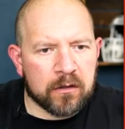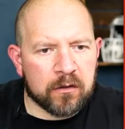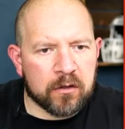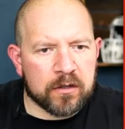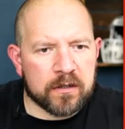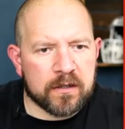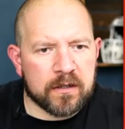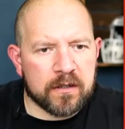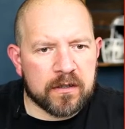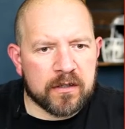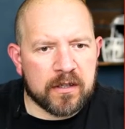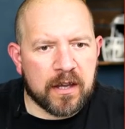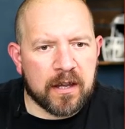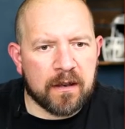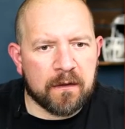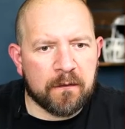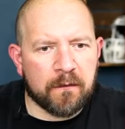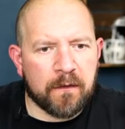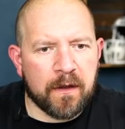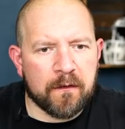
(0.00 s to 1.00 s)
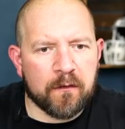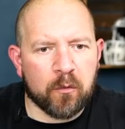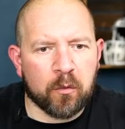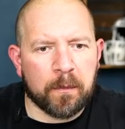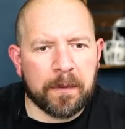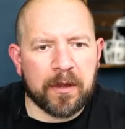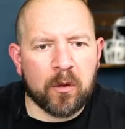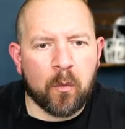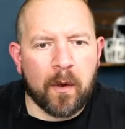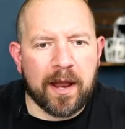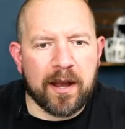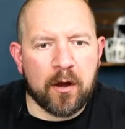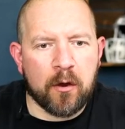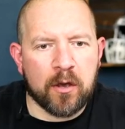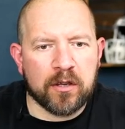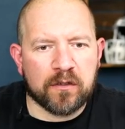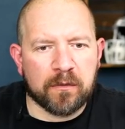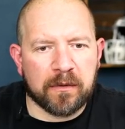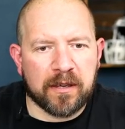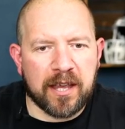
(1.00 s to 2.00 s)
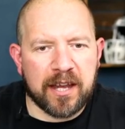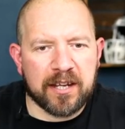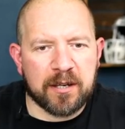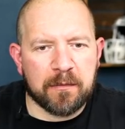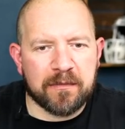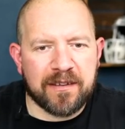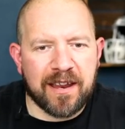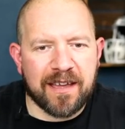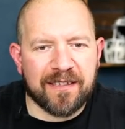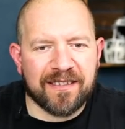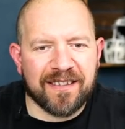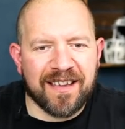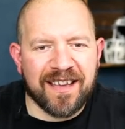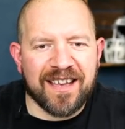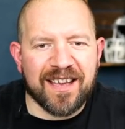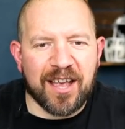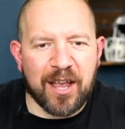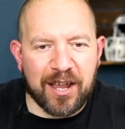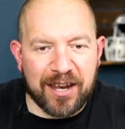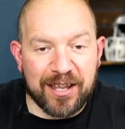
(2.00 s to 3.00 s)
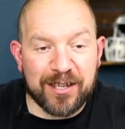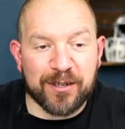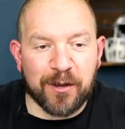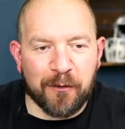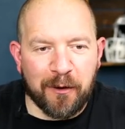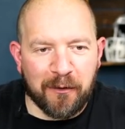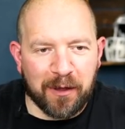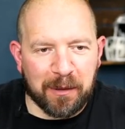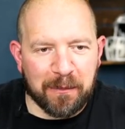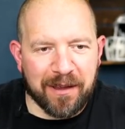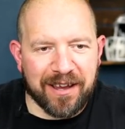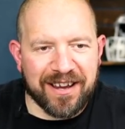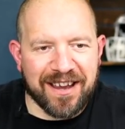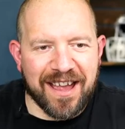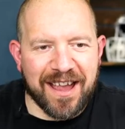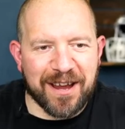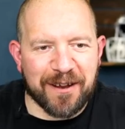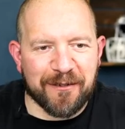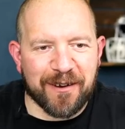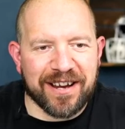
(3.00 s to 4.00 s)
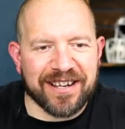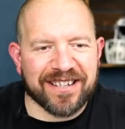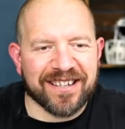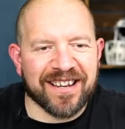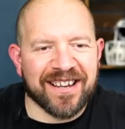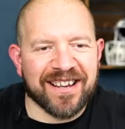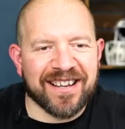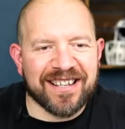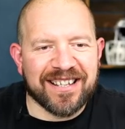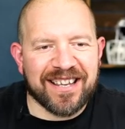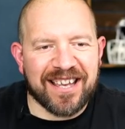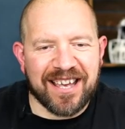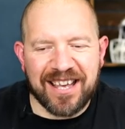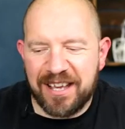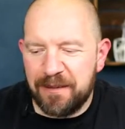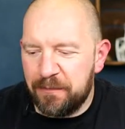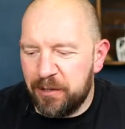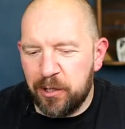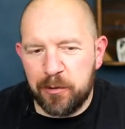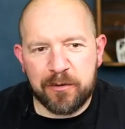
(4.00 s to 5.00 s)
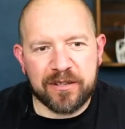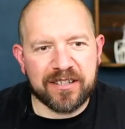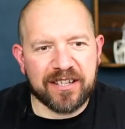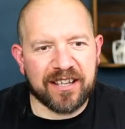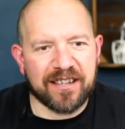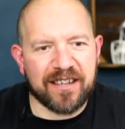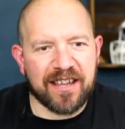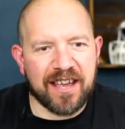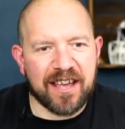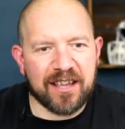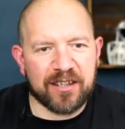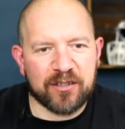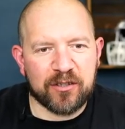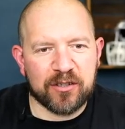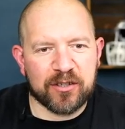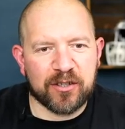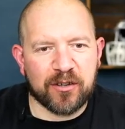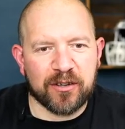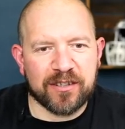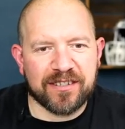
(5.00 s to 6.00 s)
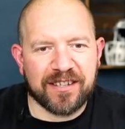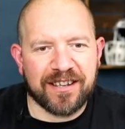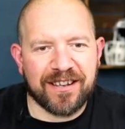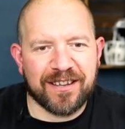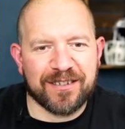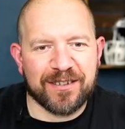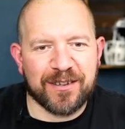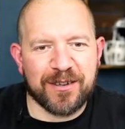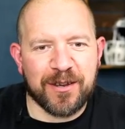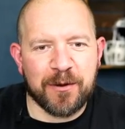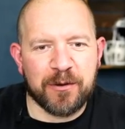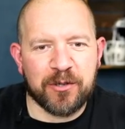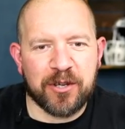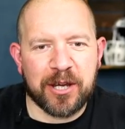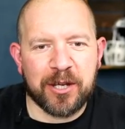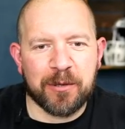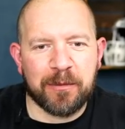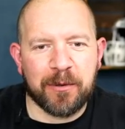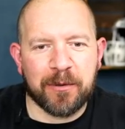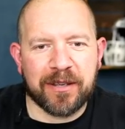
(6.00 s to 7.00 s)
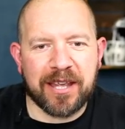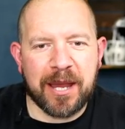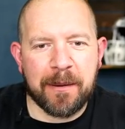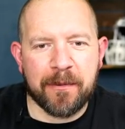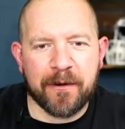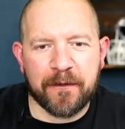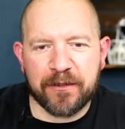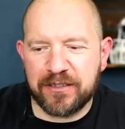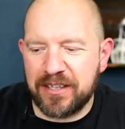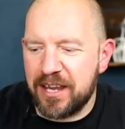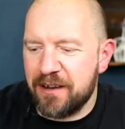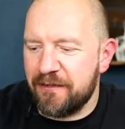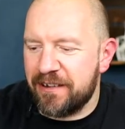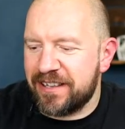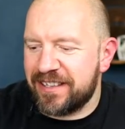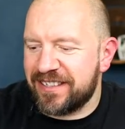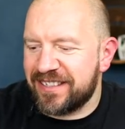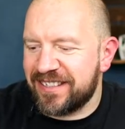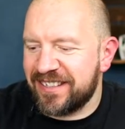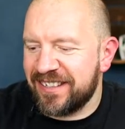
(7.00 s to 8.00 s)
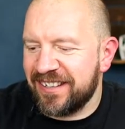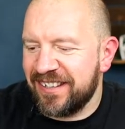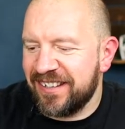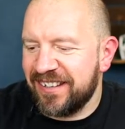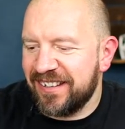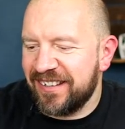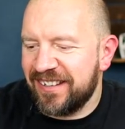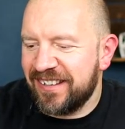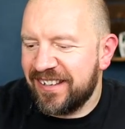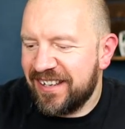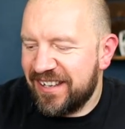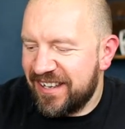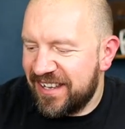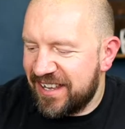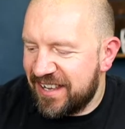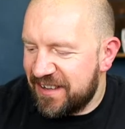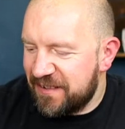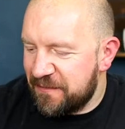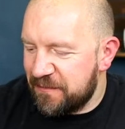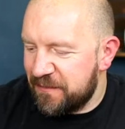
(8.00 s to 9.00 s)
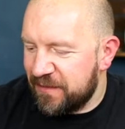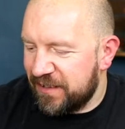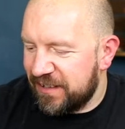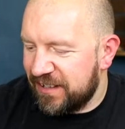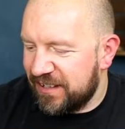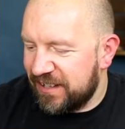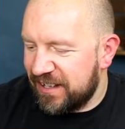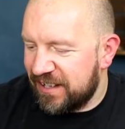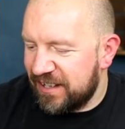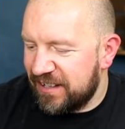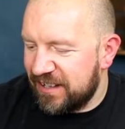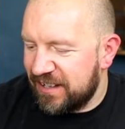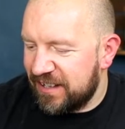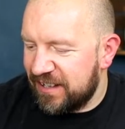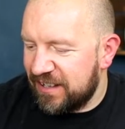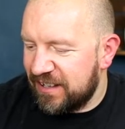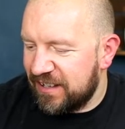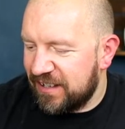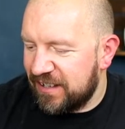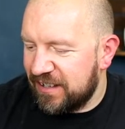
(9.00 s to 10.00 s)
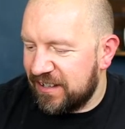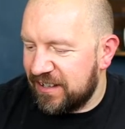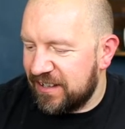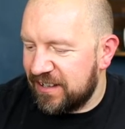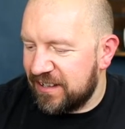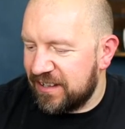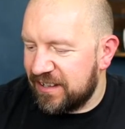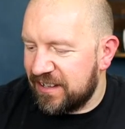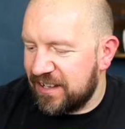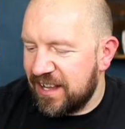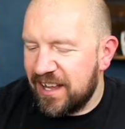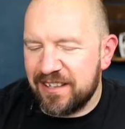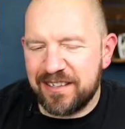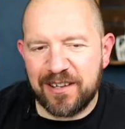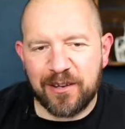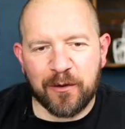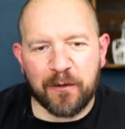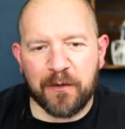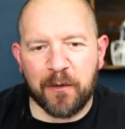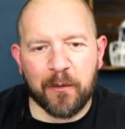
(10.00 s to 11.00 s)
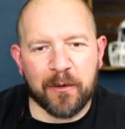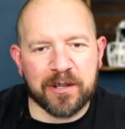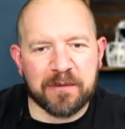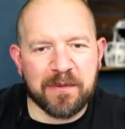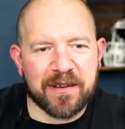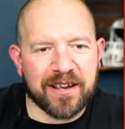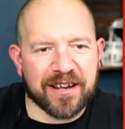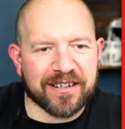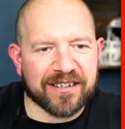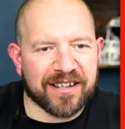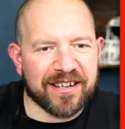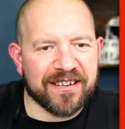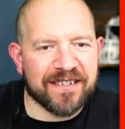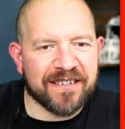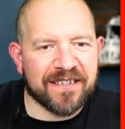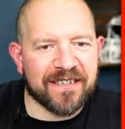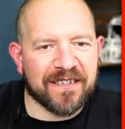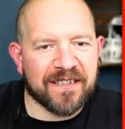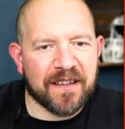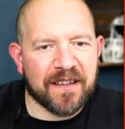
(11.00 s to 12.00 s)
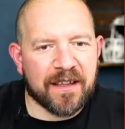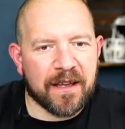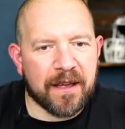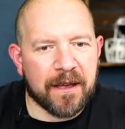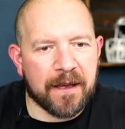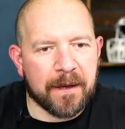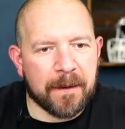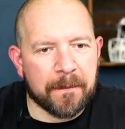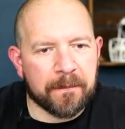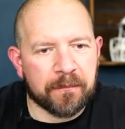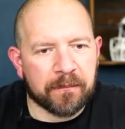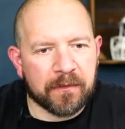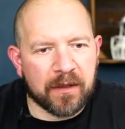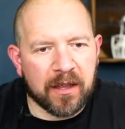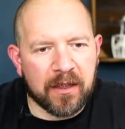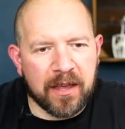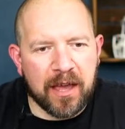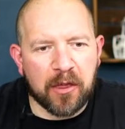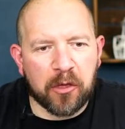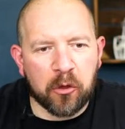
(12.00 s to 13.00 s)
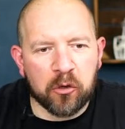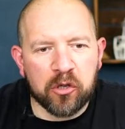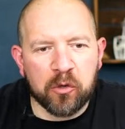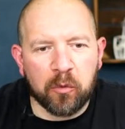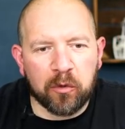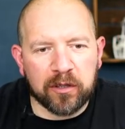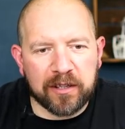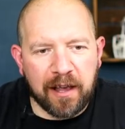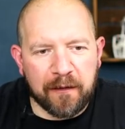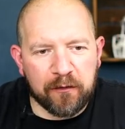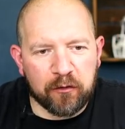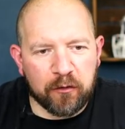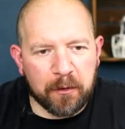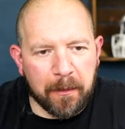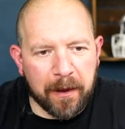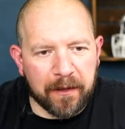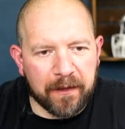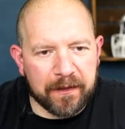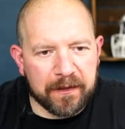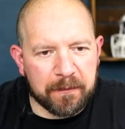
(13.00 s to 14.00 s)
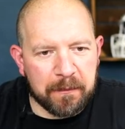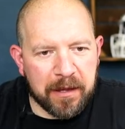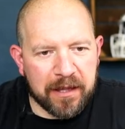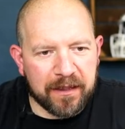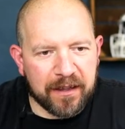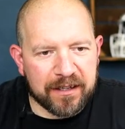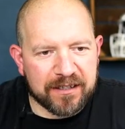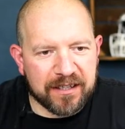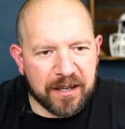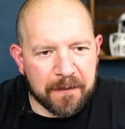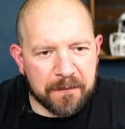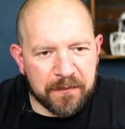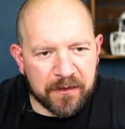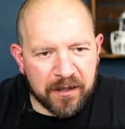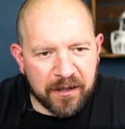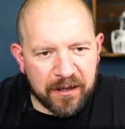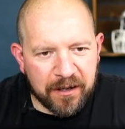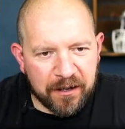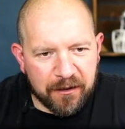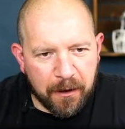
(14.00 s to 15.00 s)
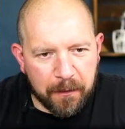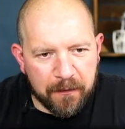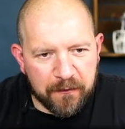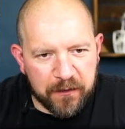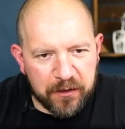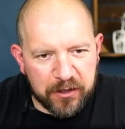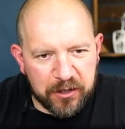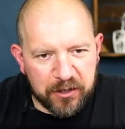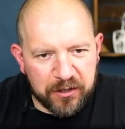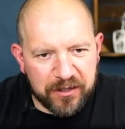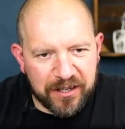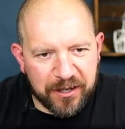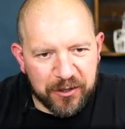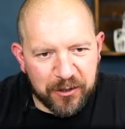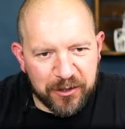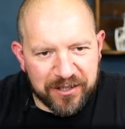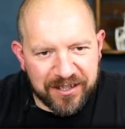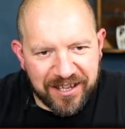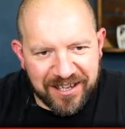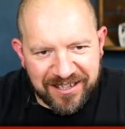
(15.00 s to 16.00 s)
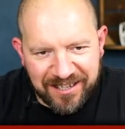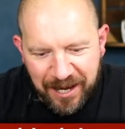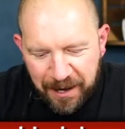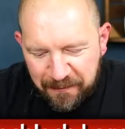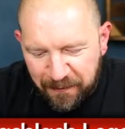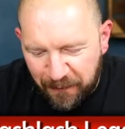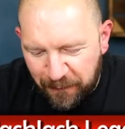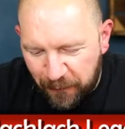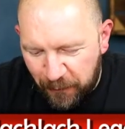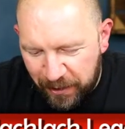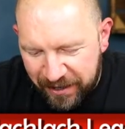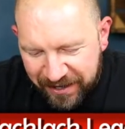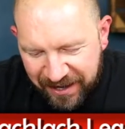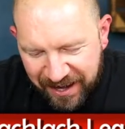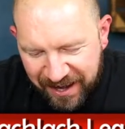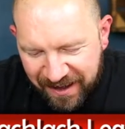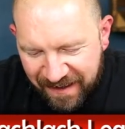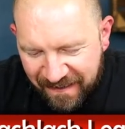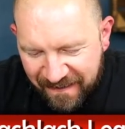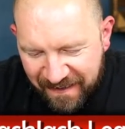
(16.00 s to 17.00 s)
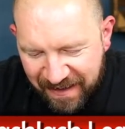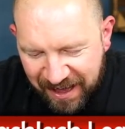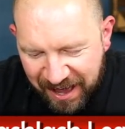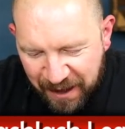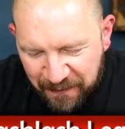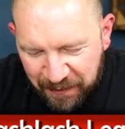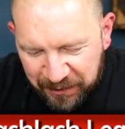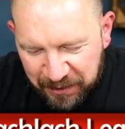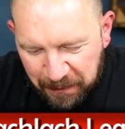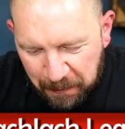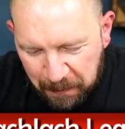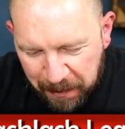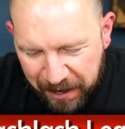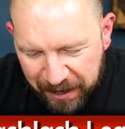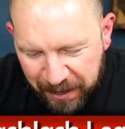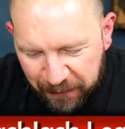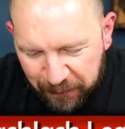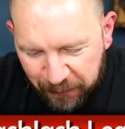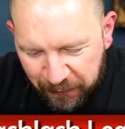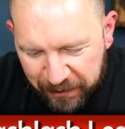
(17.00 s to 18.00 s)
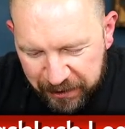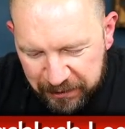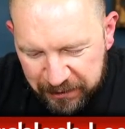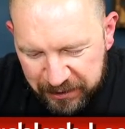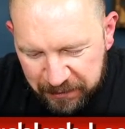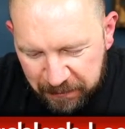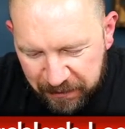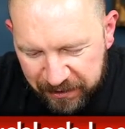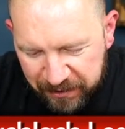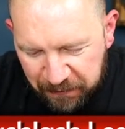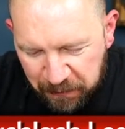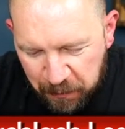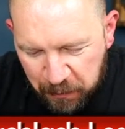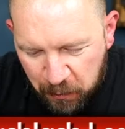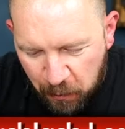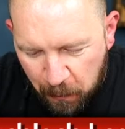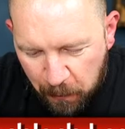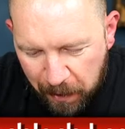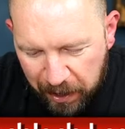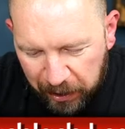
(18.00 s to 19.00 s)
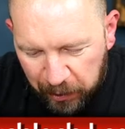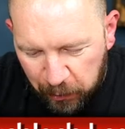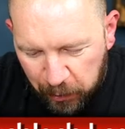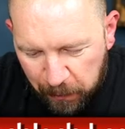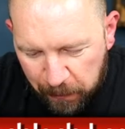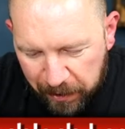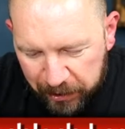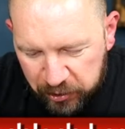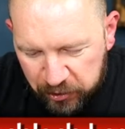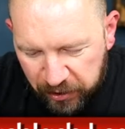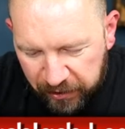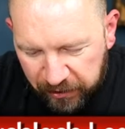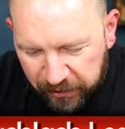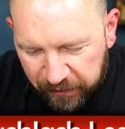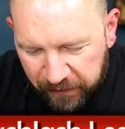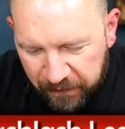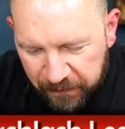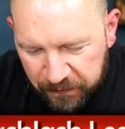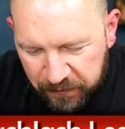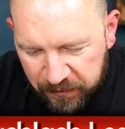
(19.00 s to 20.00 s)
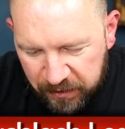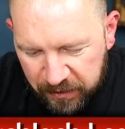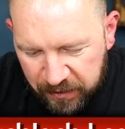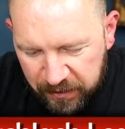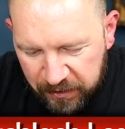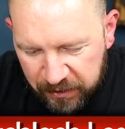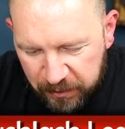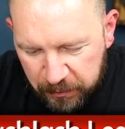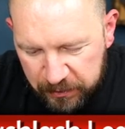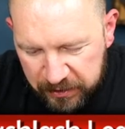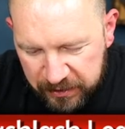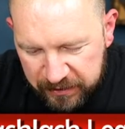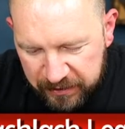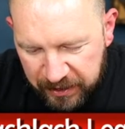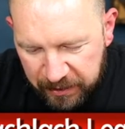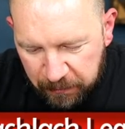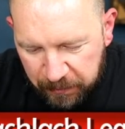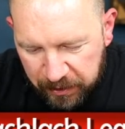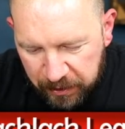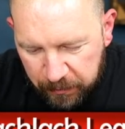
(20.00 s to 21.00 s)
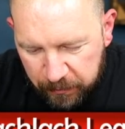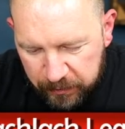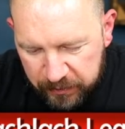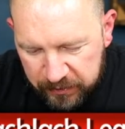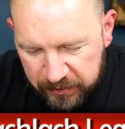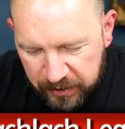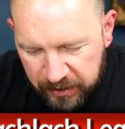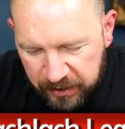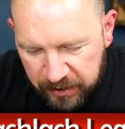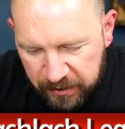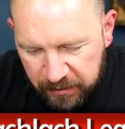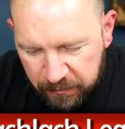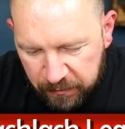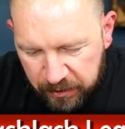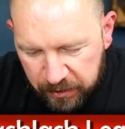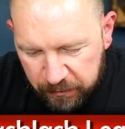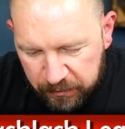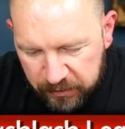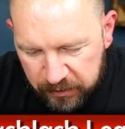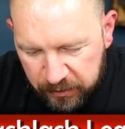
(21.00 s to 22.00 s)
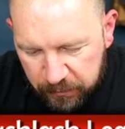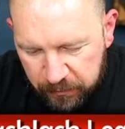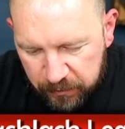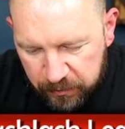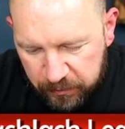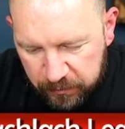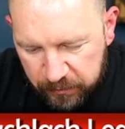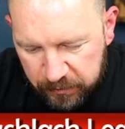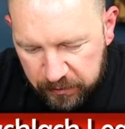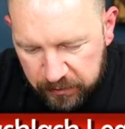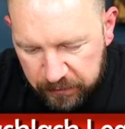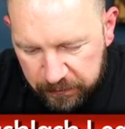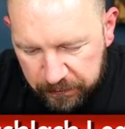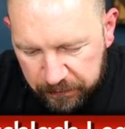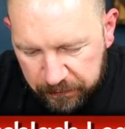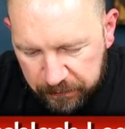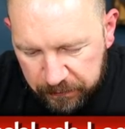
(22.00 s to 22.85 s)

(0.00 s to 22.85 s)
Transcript: Justin's saying favourite would be the wet nurse from Kingdom Death. It is horrific, mate. Yeah, you're right. Um, Luke's saying there, just God saying there's a new G W Keeper of Secrets. Um, I didn't know if there was, mate, actually. Um, yeah, Thunderwolf Cavalry, mate, that's them. Krabby Vision saying just in time for forty K. I've had them painted for ages, mate. If you go back and look on my channel, there was a time when I was uh, when I was doing those,